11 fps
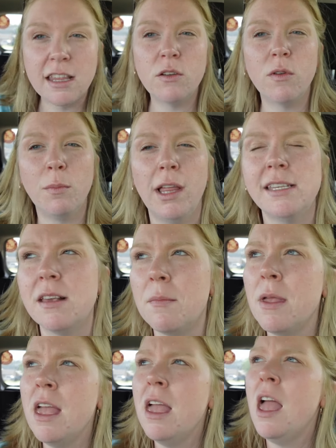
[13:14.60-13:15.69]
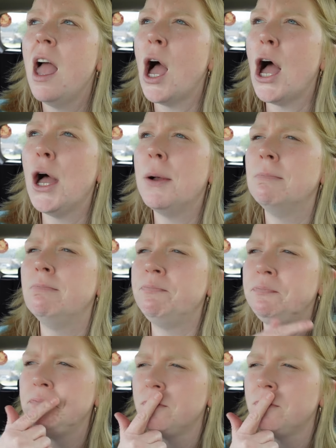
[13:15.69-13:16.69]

and then replace them. Um,